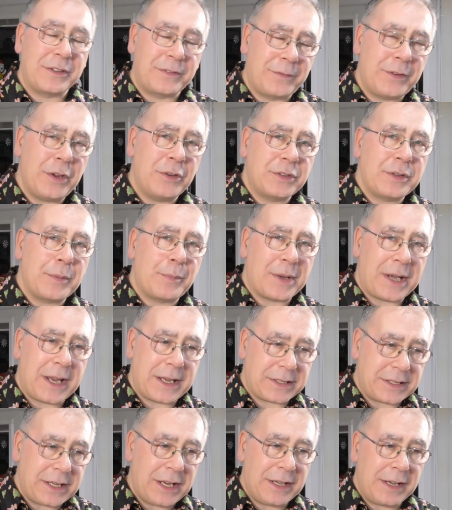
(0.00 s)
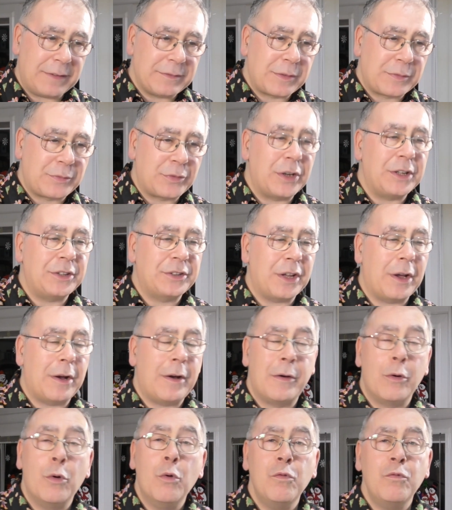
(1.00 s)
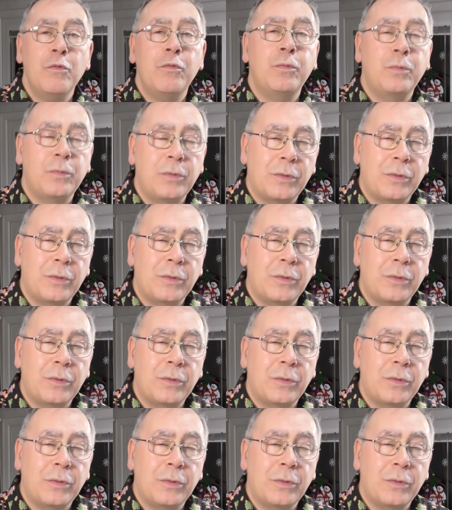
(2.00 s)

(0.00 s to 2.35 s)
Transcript: future plan, get another three, so all,